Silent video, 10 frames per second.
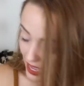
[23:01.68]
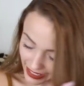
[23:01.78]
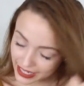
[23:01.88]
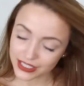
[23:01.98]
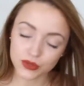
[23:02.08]

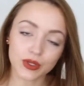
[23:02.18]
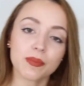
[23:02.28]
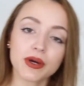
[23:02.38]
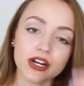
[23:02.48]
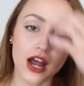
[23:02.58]
And when
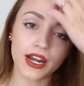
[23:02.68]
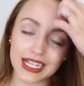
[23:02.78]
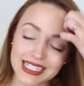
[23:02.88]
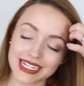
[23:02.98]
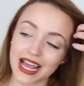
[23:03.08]
I put it on,
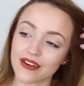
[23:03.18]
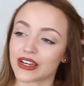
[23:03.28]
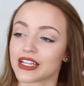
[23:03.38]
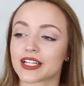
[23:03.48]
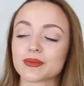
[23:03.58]
I didn't have
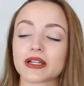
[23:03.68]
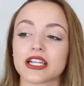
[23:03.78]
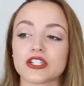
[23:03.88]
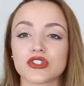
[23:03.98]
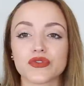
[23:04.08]
any
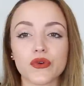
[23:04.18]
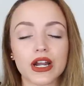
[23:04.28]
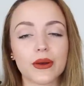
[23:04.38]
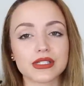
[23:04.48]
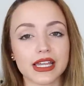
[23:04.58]
expectations for
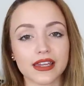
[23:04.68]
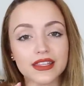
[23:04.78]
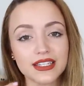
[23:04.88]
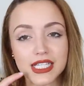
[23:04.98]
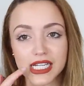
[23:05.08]
it. I was like,
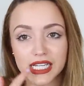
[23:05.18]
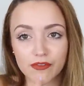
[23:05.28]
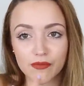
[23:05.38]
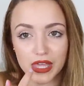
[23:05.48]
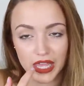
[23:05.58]
this is gonna
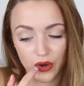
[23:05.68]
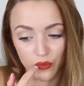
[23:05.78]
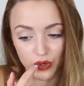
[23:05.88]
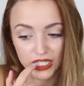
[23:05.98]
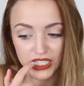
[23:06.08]
give me
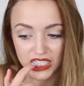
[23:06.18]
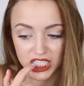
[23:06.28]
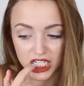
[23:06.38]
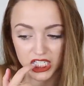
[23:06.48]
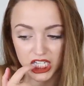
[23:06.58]
that really
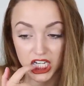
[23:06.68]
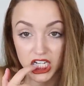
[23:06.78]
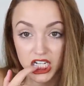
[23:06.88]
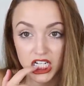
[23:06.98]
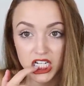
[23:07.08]
disgusting
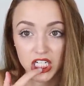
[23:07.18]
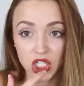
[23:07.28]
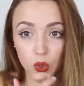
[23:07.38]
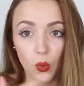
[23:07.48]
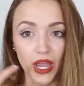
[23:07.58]

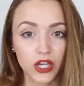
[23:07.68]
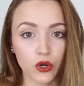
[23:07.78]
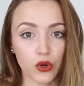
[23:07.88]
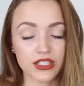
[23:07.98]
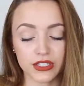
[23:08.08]
white
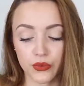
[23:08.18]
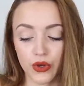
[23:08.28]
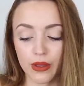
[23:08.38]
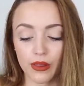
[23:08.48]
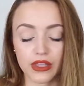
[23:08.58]
crusty
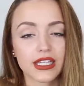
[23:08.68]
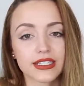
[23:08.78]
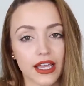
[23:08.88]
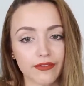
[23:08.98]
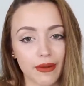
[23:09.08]
rim on the
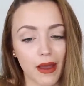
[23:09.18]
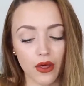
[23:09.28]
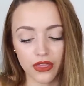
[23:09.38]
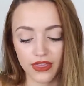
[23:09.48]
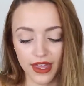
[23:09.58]
inside of my
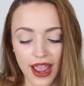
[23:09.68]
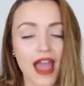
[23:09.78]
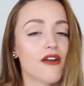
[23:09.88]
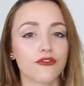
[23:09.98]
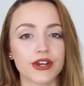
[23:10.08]
mouth that
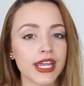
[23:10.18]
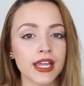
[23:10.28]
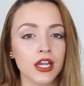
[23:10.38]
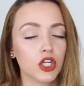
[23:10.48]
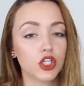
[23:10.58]

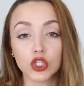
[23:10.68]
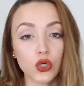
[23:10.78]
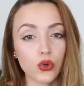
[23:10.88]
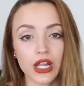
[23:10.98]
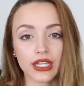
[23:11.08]
every
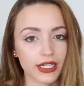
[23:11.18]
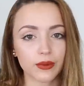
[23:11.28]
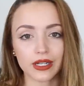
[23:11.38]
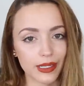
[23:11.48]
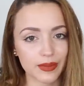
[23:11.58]
nude
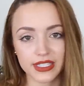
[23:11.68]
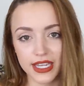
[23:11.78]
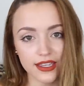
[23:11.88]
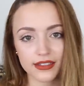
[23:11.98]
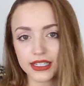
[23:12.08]
liquid
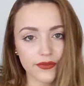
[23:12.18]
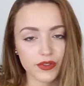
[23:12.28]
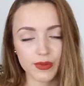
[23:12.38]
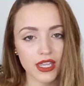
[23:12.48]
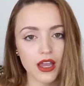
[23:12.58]
lipstick
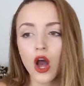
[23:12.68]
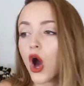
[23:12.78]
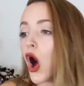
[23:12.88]
gives me